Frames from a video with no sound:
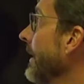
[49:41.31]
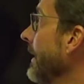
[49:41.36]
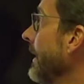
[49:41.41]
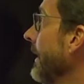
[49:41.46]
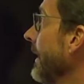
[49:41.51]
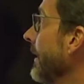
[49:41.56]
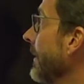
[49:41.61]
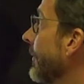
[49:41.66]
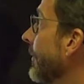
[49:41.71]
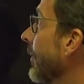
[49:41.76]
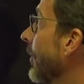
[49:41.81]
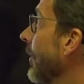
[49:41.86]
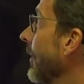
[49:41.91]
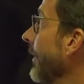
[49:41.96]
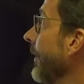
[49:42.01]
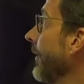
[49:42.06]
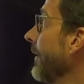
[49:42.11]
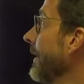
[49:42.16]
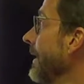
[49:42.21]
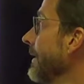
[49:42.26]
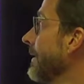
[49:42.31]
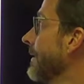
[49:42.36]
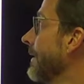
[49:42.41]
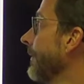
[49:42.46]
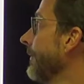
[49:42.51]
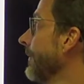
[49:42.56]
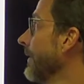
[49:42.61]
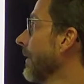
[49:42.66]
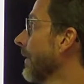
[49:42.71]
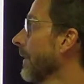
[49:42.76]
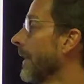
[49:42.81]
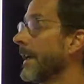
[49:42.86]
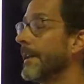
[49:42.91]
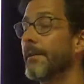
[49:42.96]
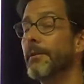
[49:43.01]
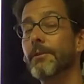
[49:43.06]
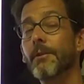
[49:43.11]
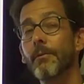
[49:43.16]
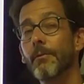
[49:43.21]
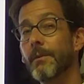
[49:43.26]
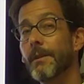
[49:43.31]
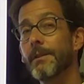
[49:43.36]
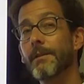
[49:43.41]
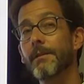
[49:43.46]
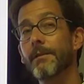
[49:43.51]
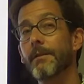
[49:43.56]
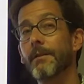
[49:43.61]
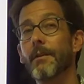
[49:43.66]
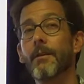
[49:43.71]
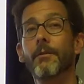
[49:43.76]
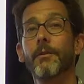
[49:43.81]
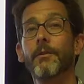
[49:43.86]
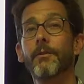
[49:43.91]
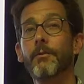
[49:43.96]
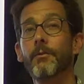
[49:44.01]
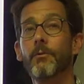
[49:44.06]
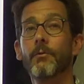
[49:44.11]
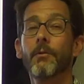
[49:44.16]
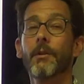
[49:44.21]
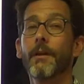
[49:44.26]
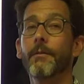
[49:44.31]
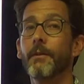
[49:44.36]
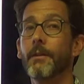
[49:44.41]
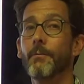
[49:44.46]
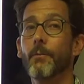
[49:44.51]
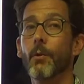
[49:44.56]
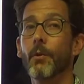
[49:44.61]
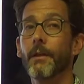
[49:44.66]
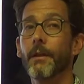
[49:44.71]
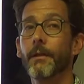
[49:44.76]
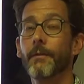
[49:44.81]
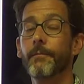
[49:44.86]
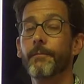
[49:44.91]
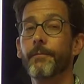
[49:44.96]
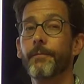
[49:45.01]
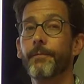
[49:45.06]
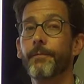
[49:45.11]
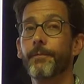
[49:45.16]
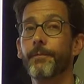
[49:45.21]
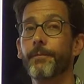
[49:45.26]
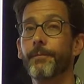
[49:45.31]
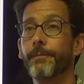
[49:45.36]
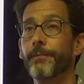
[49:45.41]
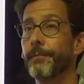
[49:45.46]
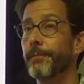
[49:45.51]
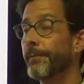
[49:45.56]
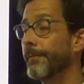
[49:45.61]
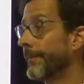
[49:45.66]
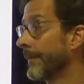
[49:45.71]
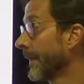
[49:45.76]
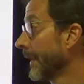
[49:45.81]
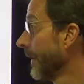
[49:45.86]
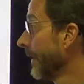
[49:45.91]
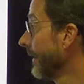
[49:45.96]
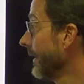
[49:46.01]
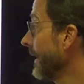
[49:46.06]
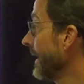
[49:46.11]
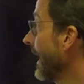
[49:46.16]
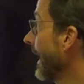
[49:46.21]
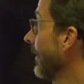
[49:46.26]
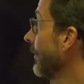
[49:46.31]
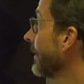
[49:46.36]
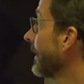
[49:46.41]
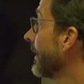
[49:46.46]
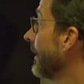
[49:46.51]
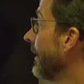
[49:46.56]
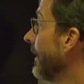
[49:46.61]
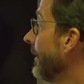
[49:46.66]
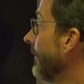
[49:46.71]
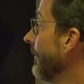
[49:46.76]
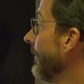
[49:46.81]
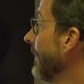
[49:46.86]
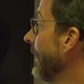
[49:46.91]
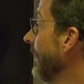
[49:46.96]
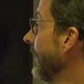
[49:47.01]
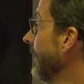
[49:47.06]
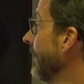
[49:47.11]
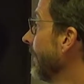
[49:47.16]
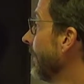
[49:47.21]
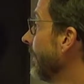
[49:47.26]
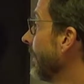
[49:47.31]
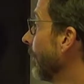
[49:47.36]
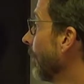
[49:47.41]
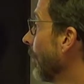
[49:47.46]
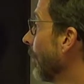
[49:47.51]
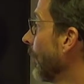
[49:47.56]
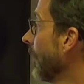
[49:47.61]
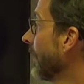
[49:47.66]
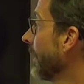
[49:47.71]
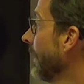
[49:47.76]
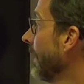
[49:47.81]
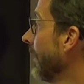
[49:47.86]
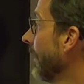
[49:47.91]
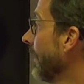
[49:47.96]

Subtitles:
need. Chris needs to feel like there's a reason to go to school every morning. The outcome that we're working